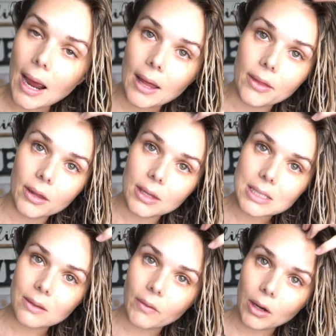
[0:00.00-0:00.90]
And then
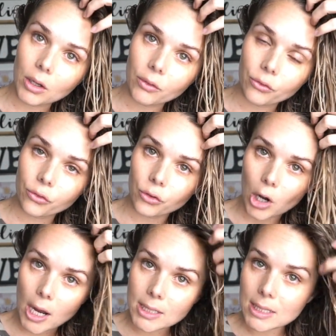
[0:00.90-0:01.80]
this very
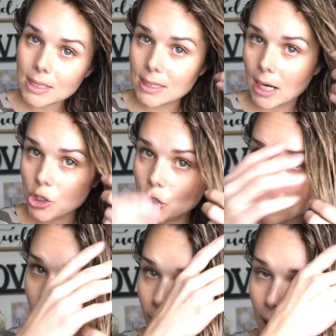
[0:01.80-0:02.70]
front
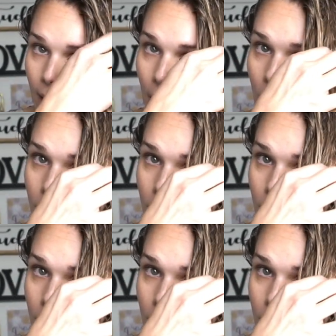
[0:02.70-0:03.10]
section of my hair,